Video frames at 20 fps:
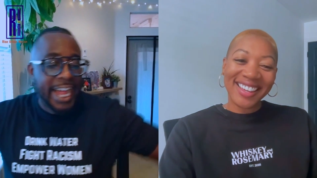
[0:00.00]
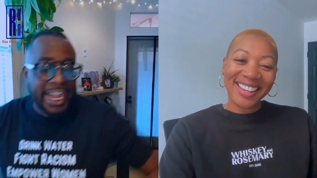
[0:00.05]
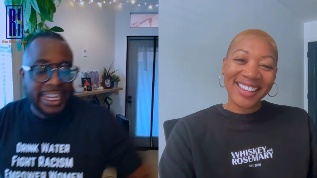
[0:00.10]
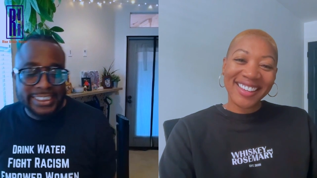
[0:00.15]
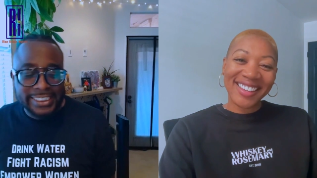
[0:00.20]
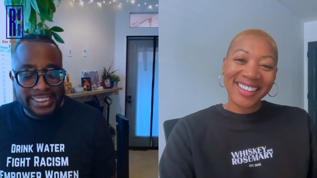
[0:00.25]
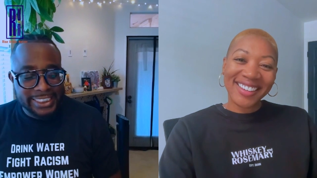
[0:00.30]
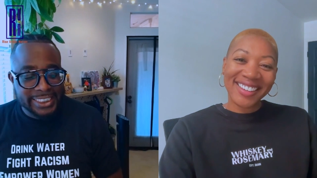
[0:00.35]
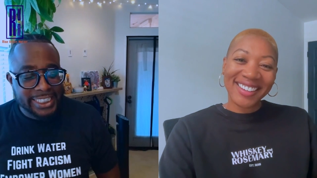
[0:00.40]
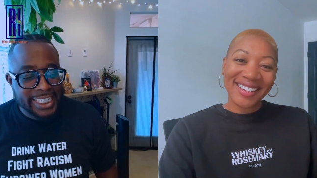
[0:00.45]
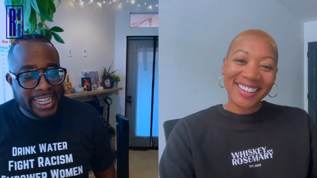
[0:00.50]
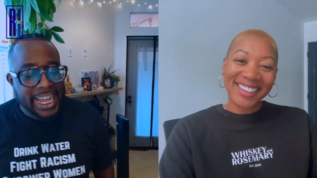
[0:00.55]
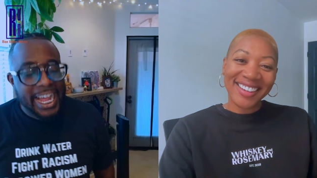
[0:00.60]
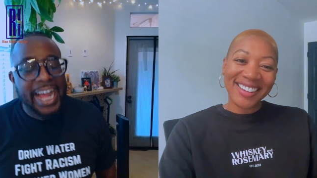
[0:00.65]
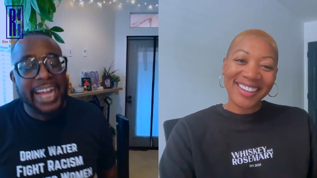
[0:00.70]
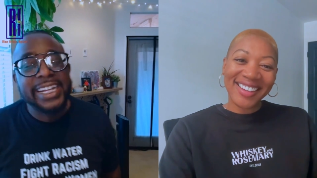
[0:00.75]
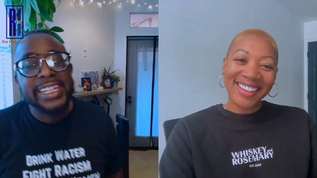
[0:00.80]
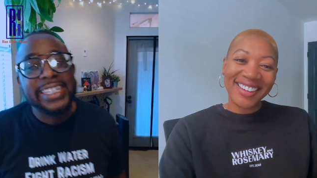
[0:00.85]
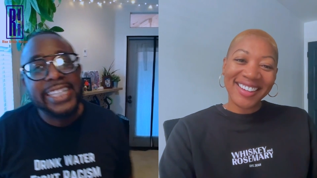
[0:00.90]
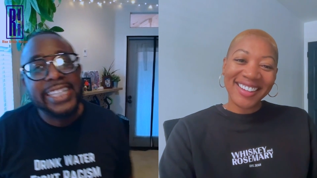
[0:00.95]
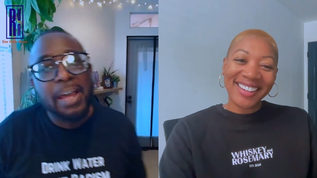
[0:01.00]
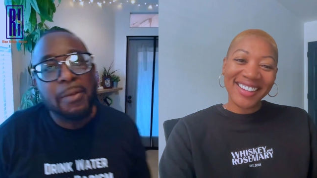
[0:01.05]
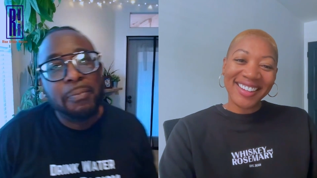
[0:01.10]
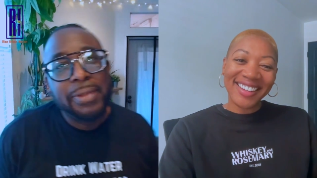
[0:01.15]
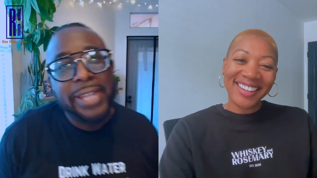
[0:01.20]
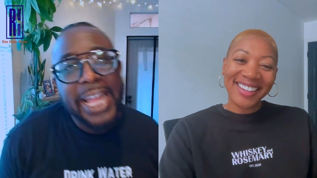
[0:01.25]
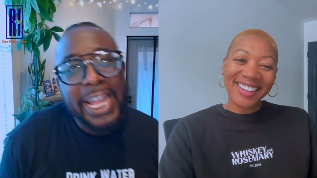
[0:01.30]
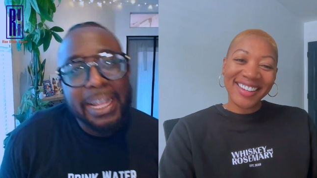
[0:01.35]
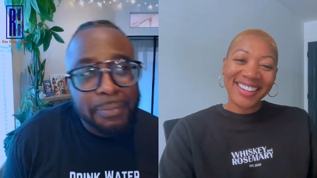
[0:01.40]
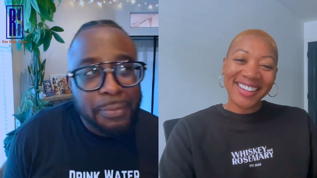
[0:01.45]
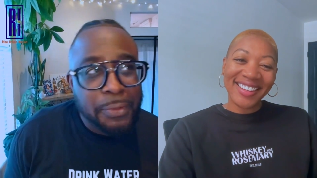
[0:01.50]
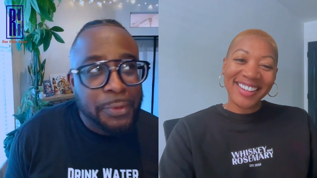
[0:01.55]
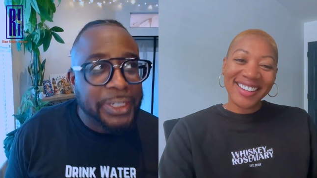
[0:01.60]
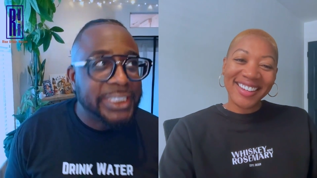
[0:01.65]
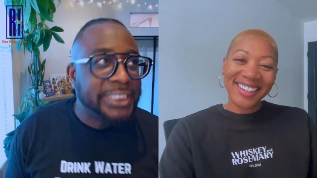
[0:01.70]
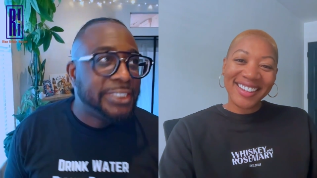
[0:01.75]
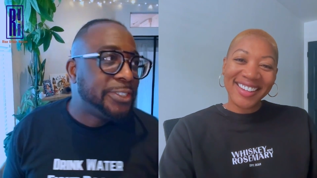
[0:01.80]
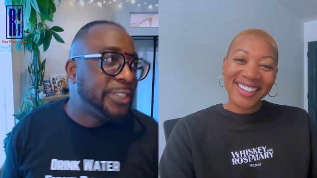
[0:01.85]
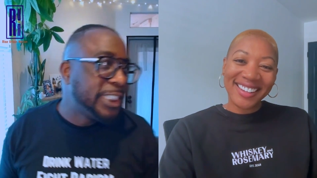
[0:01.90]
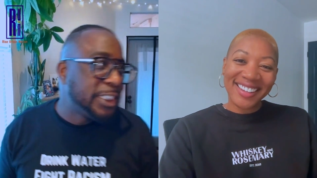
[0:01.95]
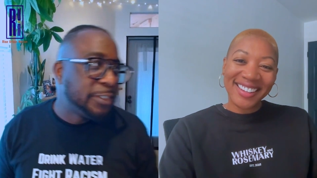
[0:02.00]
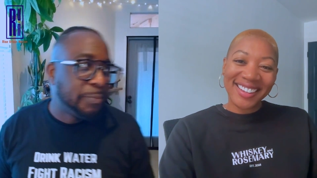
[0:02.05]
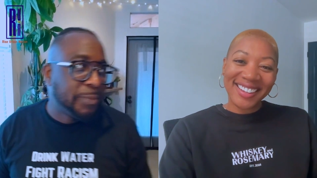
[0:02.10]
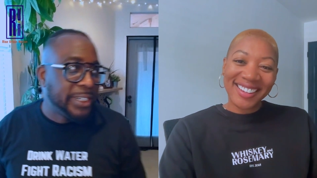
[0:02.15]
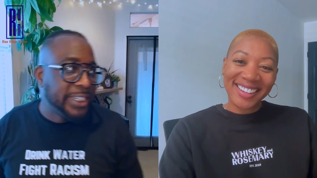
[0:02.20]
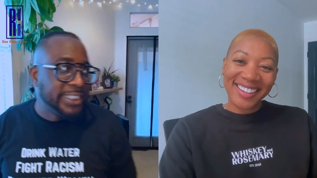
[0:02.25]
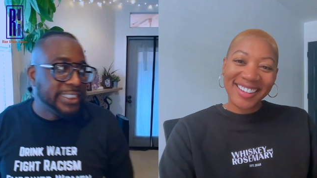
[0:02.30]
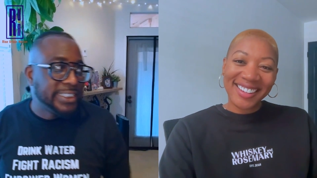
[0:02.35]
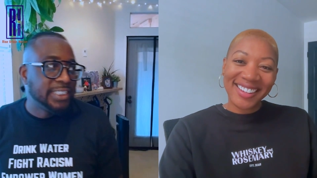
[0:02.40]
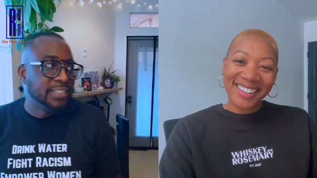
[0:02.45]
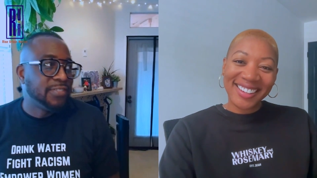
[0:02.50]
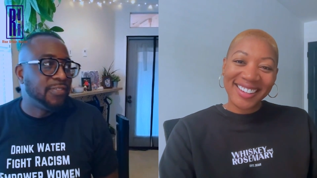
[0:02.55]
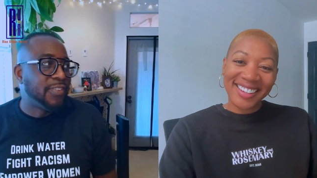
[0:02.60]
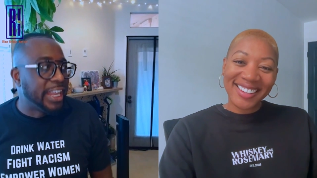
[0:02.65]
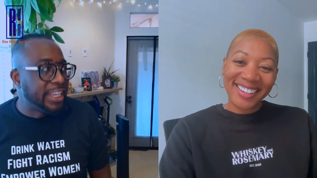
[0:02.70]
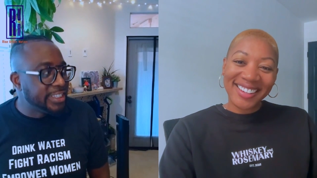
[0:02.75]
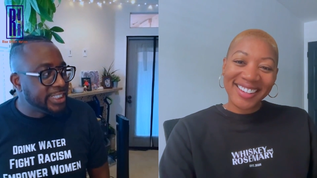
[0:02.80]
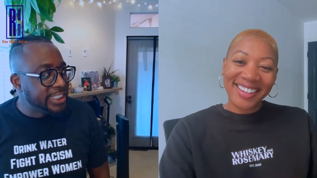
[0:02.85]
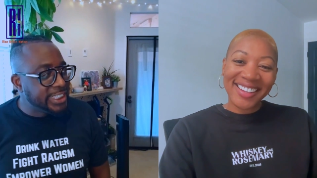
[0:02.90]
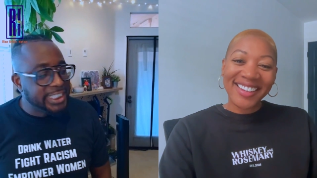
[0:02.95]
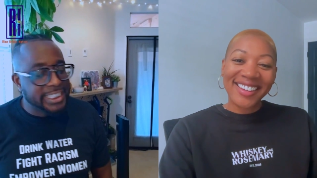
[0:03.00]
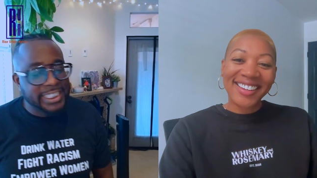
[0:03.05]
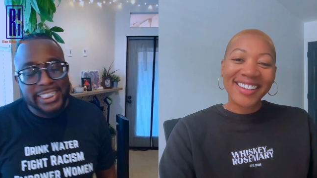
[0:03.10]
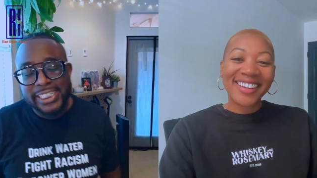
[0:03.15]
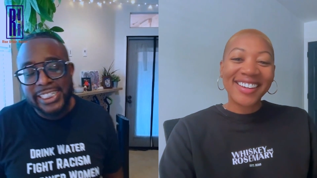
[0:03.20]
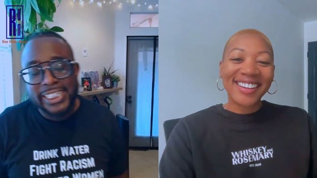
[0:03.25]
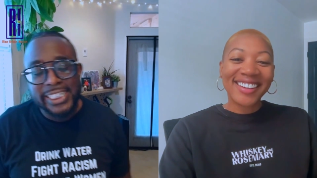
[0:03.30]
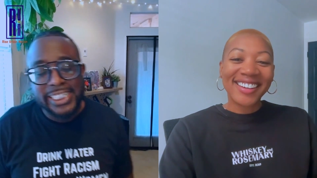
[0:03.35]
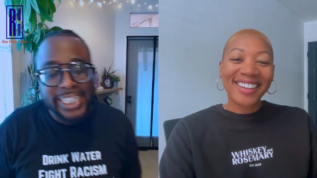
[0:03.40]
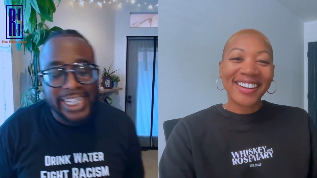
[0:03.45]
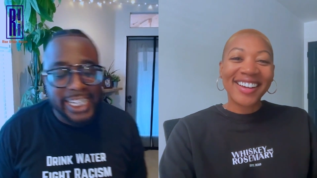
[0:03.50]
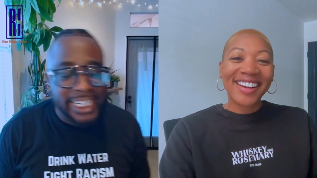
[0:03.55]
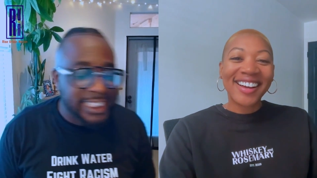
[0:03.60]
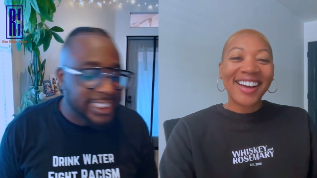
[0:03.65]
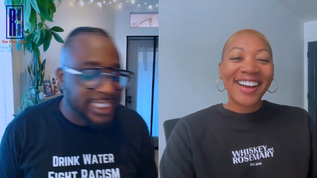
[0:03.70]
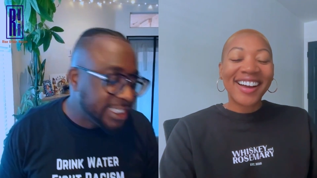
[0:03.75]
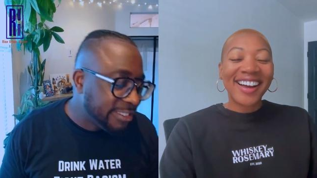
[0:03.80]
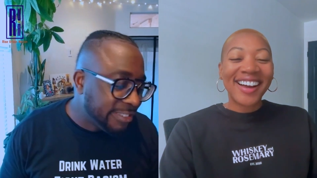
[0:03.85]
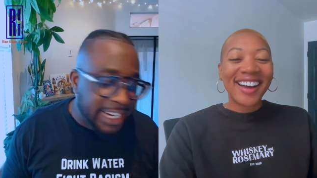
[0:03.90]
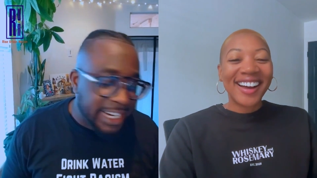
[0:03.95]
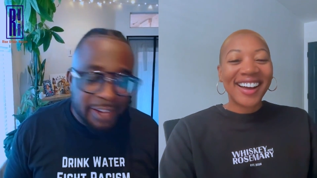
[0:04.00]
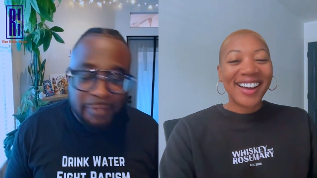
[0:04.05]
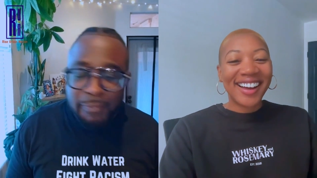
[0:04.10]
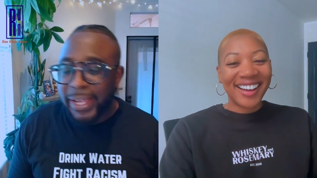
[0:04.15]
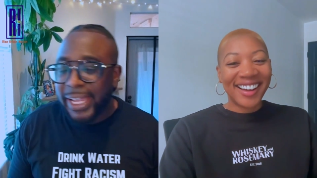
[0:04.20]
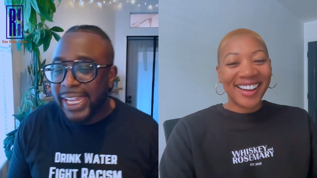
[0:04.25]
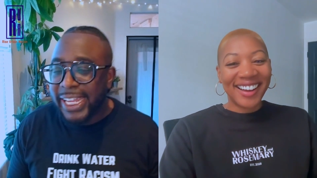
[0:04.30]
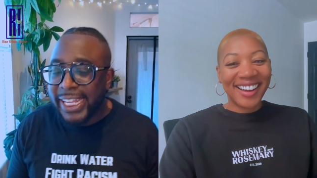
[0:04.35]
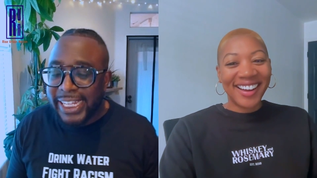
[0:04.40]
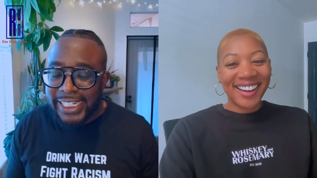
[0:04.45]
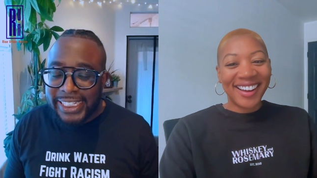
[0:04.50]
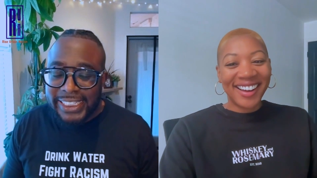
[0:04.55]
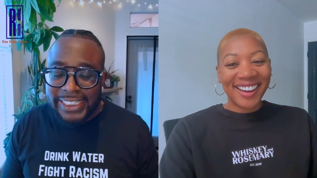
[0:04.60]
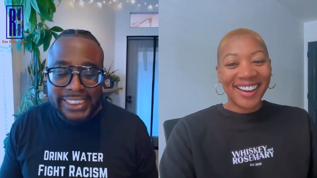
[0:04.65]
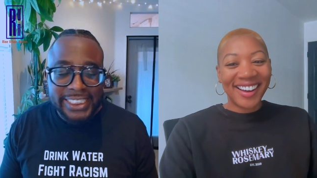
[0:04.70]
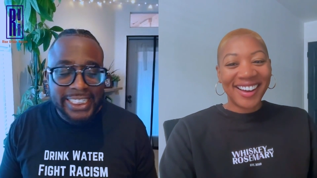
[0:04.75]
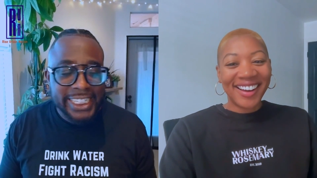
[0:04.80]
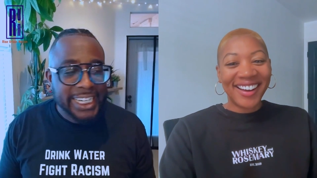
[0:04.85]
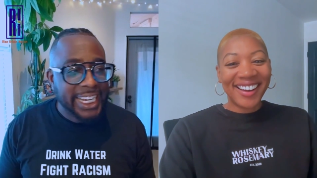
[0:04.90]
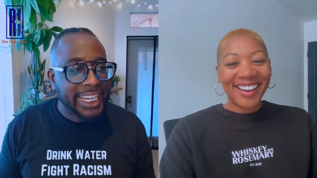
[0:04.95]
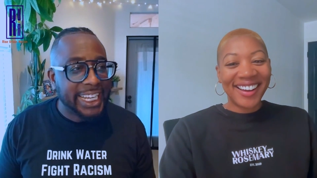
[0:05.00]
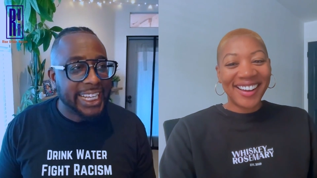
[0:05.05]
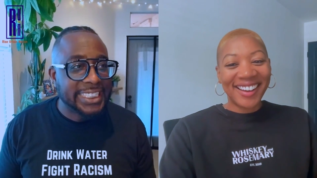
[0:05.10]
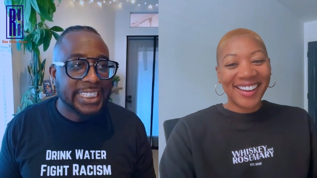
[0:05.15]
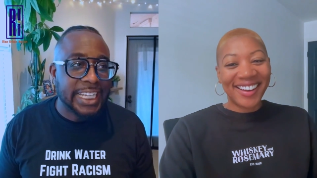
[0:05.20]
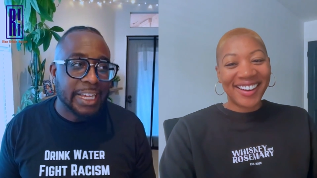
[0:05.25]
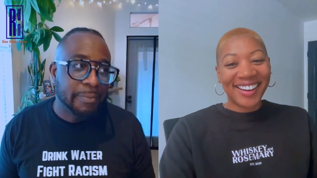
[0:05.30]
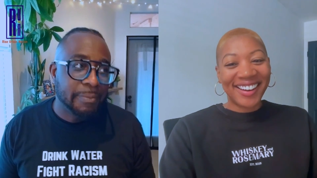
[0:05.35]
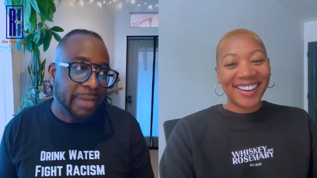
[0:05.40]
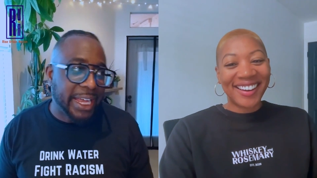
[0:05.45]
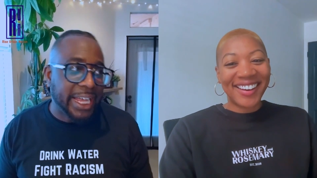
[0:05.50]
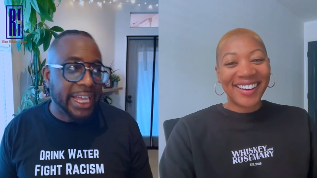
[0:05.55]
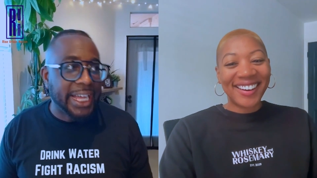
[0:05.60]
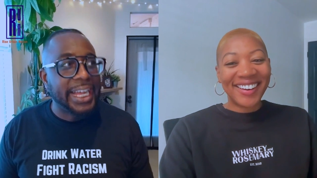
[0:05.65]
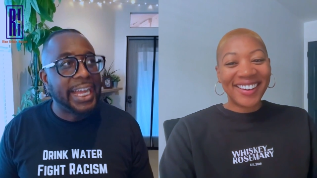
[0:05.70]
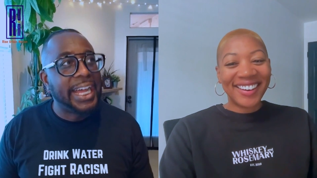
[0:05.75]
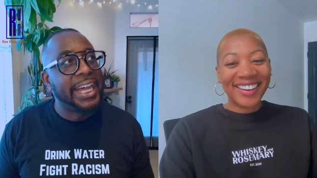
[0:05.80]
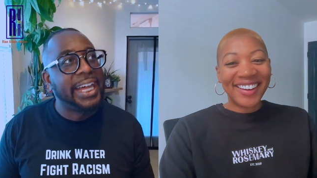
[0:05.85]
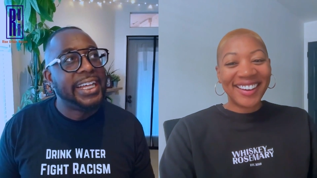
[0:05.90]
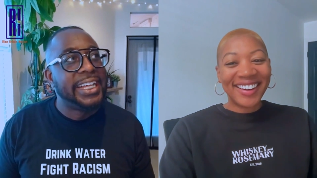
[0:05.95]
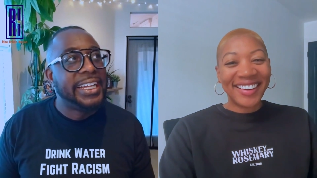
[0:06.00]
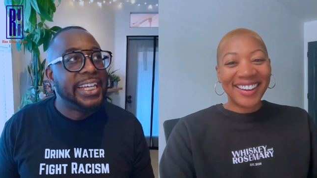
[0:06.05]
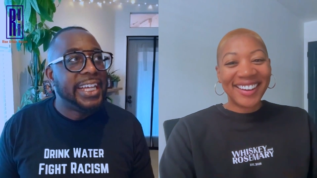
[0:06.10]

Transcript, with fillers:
Speaker 1: I see. I get that black boy joy experience just following your, your, your Instagram page, I was like, man, I got